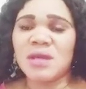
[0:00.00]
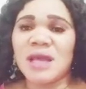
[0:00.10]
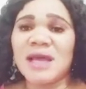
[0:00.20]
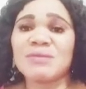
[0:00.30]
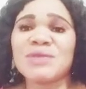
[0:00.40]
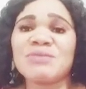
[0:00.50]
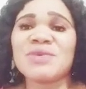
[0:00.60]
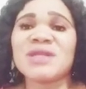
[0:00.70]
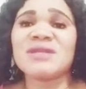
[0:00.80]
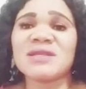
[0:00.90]
and
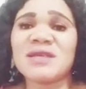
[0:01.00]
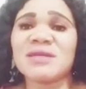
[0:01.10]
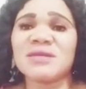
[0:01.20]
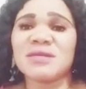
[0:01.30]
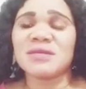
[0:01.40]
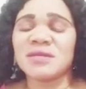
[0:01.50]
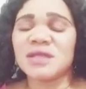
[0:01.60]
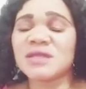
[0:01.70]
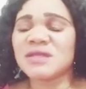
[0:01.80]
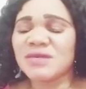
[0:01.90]
maybe the thing
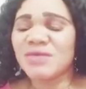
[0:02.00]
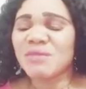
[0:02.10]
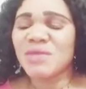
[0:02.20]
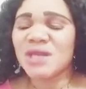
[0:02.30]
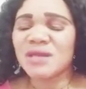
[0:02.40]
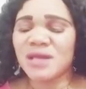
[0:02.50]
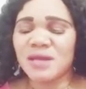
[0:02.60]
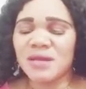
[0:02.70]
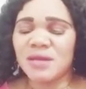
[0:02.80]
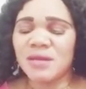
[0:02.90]
is still remain there.